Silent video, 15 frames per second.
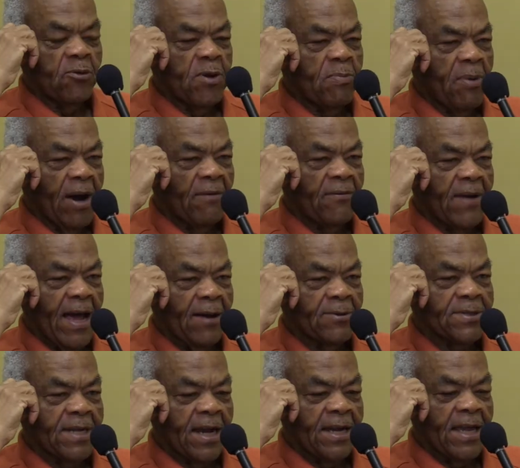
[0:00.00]
repot
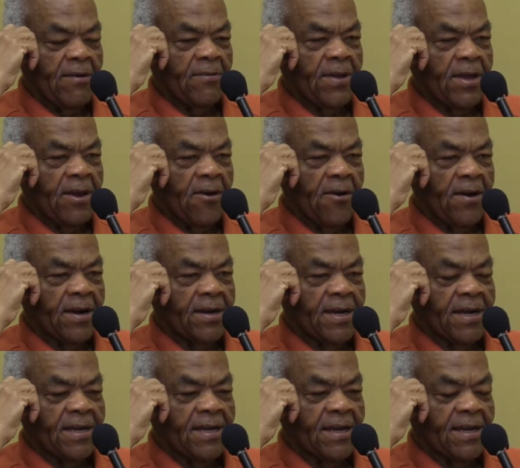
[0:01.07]
flowers down every year
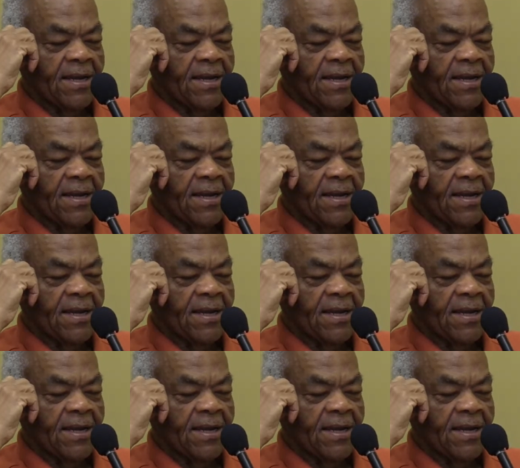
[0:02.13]
and